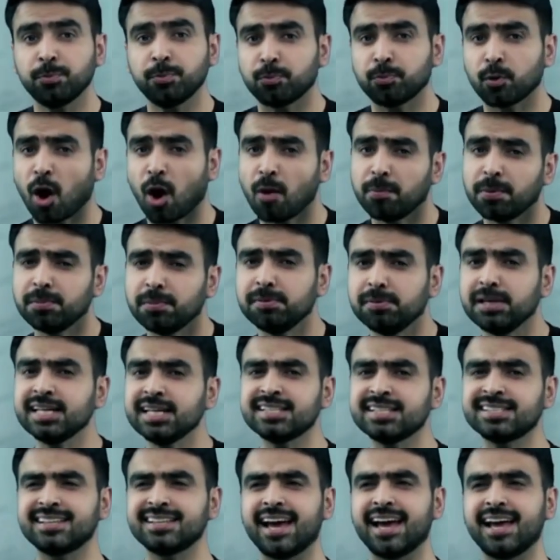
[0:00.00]
probably
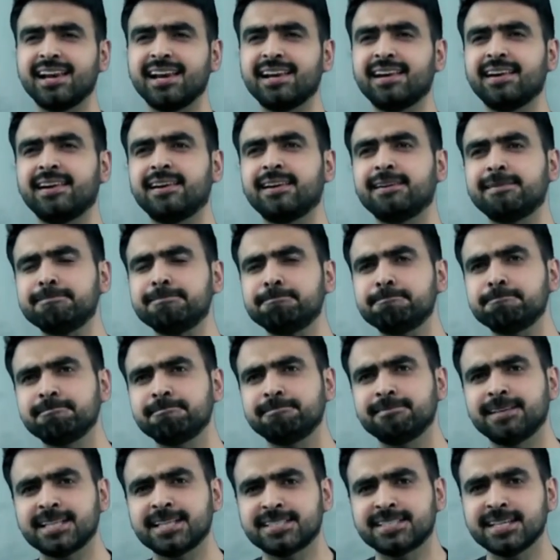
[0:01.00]
sell,
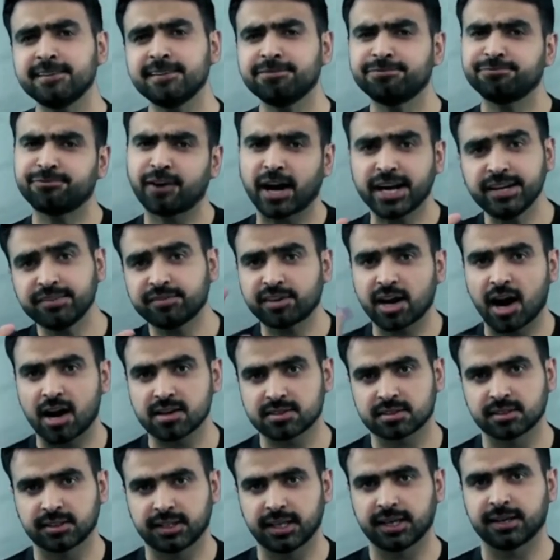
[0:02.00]
let's say, 5 cars
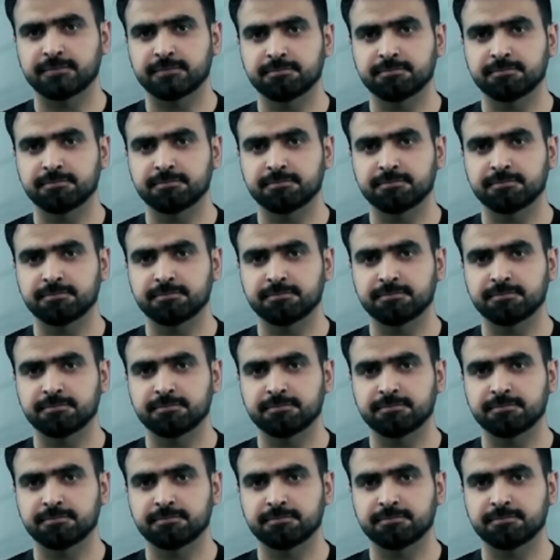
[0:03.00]
a day.